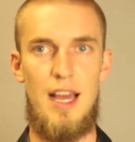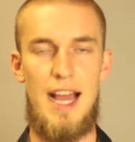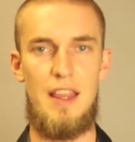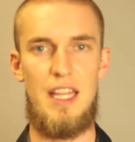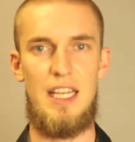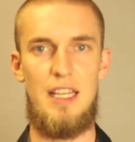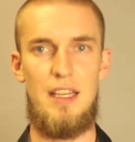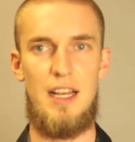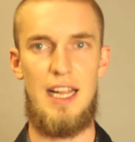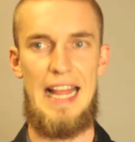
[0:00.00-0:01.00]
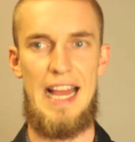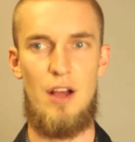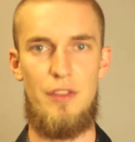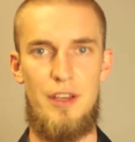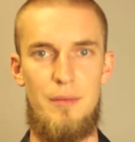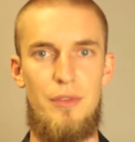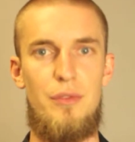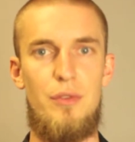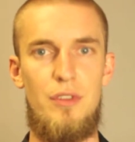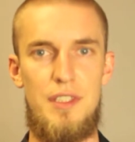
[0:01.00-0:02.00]
and then allow them
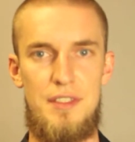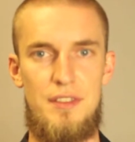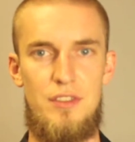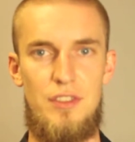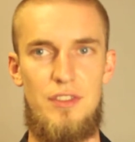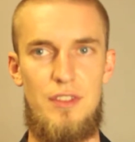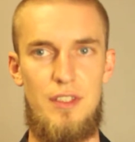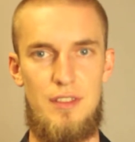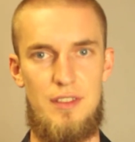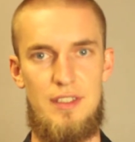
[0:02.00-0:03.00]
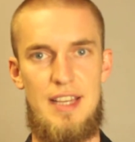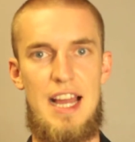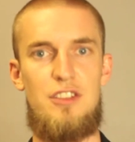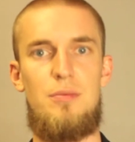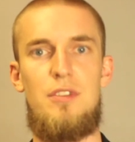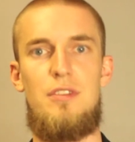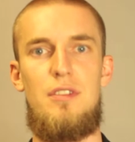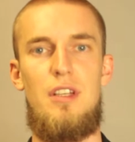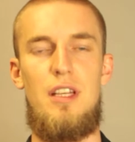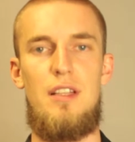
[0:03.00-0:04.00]
through this just detachment,
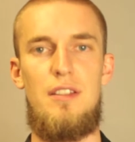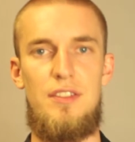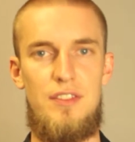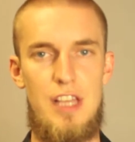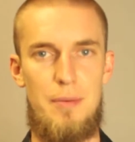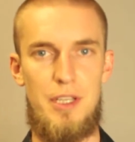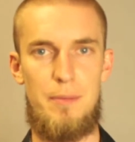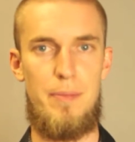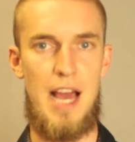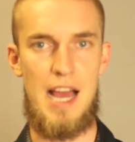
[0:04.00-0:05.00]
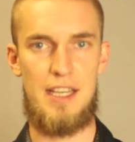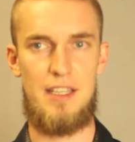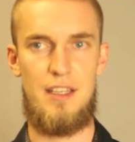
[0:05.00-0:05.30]
this stepping back,